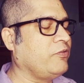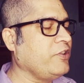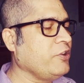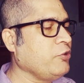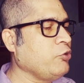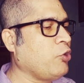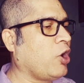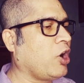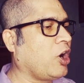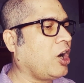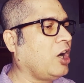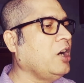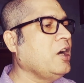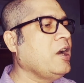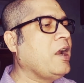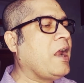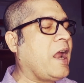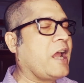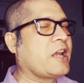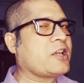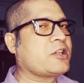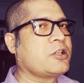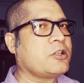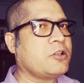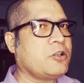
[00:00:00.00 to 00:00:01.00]
viewer
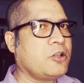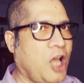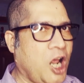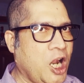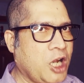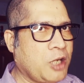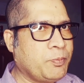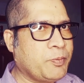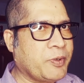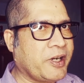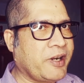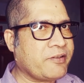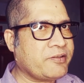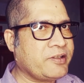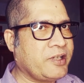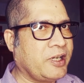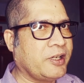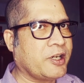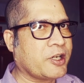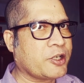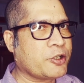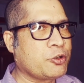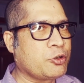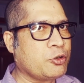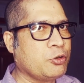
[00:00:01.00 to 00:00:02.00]
has not perhaps
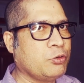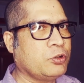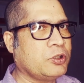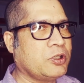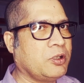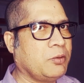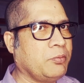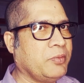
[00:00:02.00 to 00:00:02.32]
understood